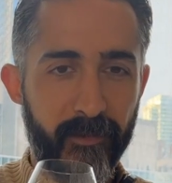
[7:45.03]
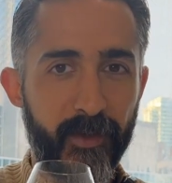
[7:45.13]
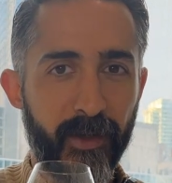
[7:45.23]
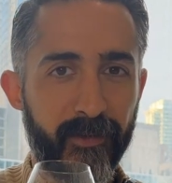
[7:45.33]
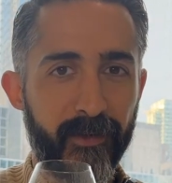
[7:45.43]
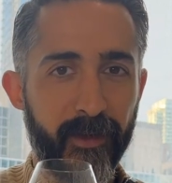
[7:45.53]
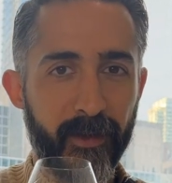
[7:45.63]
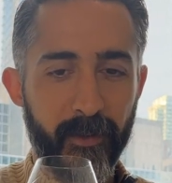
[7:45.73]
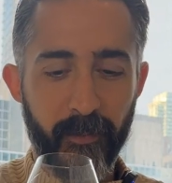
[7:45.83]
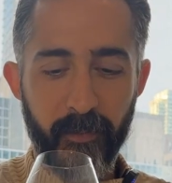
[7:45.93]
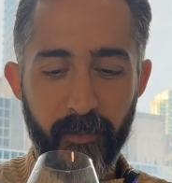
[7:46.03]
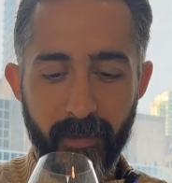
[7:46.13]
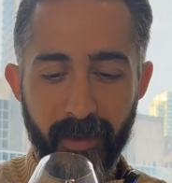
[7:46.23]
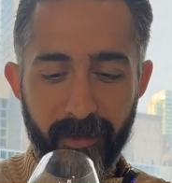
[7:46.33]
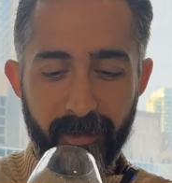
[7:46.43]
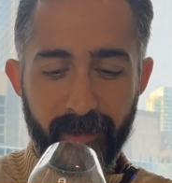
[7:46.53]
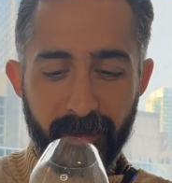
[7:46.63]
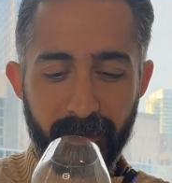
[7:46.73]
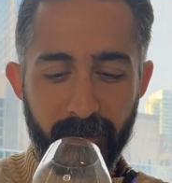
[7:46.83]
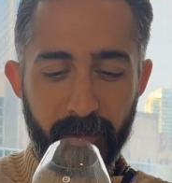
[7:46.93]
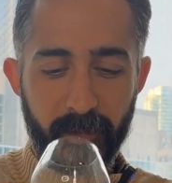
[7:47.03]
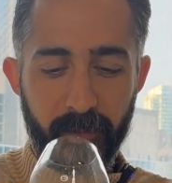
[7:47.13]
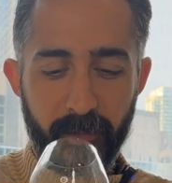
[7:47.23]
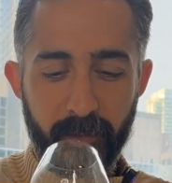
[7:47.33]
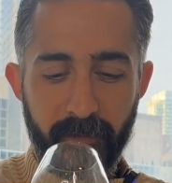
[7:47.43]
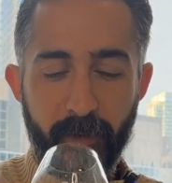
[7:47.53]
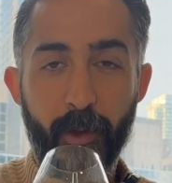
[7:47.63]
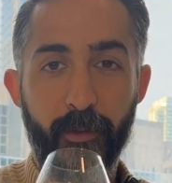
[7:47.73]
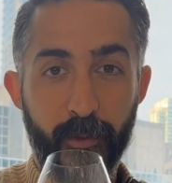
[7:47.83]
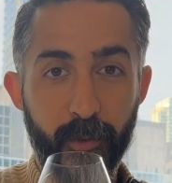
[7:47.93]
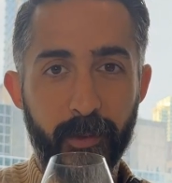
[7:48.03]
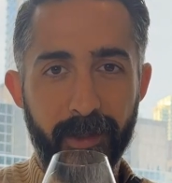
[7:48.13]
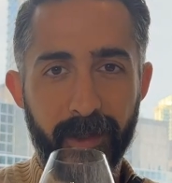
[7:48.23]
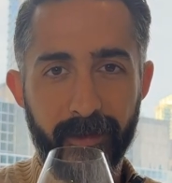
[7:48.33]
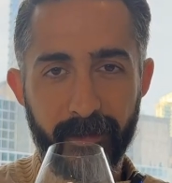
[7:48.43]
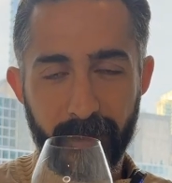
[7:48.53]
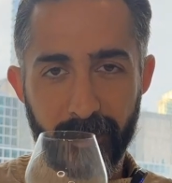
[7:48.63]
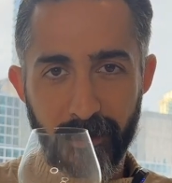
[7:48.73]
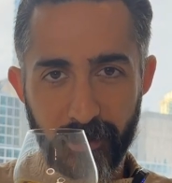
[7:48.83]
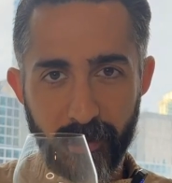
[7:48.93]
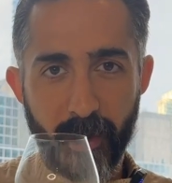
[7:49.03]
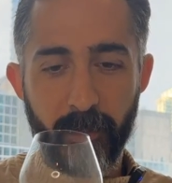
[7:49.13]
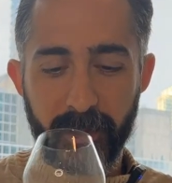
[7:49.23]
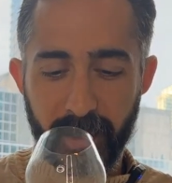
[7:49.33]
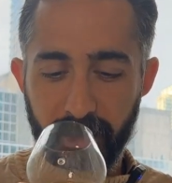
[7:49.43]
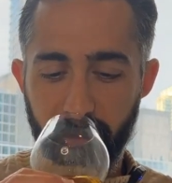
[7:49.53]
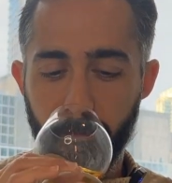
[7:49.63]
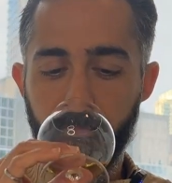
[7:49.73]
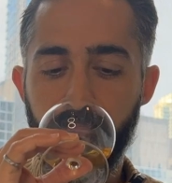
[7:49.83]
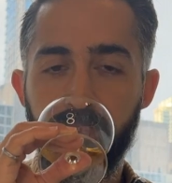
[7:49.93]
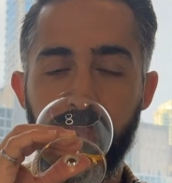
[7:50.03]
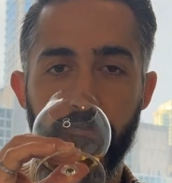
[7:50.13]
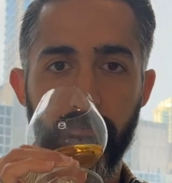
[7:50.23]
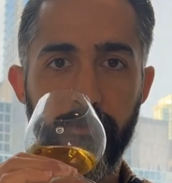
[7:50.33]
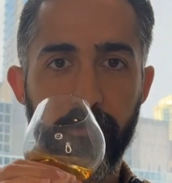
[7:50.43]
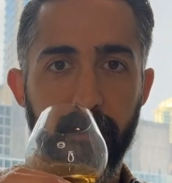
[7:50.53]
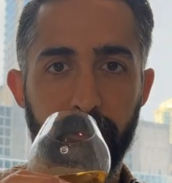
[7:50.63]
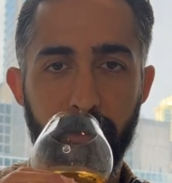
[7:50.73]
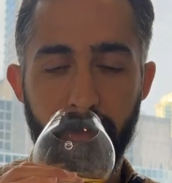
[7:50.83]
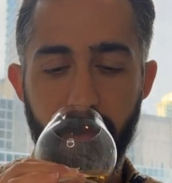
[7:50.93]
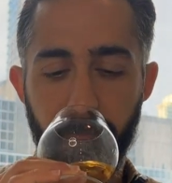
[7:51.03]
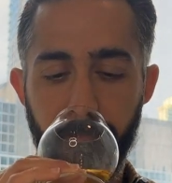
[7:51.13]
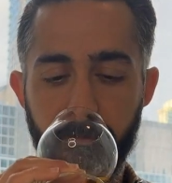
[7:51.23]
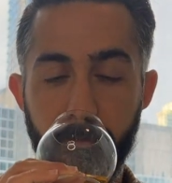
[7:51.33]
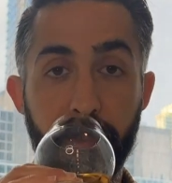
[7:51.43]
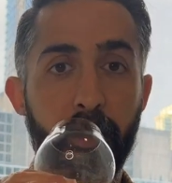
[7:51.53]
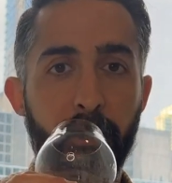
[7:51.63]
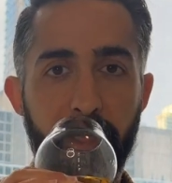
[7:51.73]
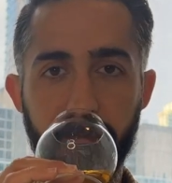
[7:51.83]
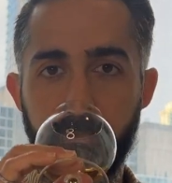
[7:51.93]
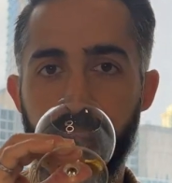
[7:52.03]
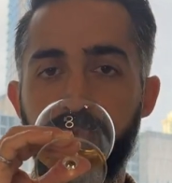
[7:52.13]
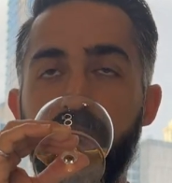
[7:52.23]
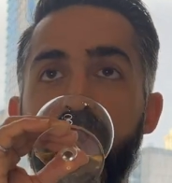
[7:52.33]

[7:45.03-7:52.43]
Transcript: does uh, follow through with that sharp metallic note. So let's try it on the palate again.